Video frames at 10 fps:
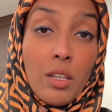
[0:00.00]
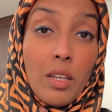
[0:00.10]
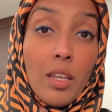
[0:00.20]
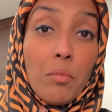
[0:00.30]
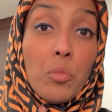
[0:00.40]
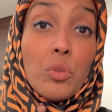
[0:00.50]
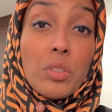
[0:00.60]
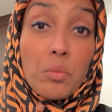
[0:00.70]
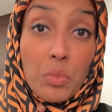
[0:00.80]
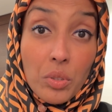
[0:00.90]
And most
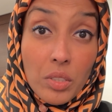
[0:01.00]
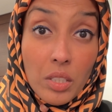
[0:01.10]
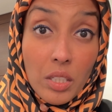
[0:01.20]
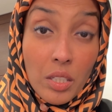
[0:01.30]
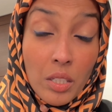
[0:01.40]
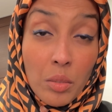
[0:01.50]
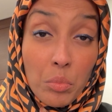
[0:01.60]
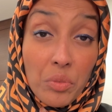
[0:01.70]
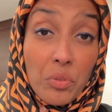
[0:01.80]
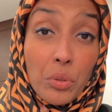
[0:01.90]
importantly,
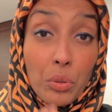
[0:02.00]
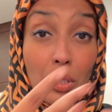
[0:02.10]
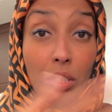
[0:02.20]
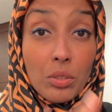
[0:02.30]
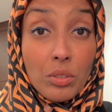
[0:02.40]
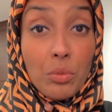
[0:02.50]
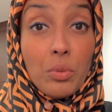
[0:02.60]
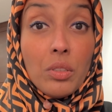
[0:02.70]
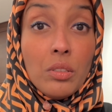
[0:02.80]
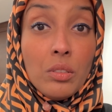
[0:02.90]
before you heal the
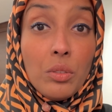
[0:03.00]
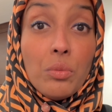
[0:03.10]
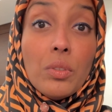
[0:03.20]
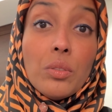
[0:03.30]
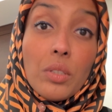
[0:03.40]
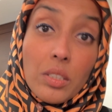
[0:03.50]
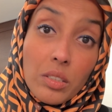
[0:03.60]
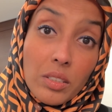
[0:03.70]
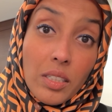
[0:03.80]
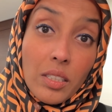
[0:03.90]
world, you want to
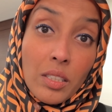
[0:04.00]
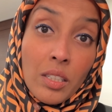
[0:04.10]
understand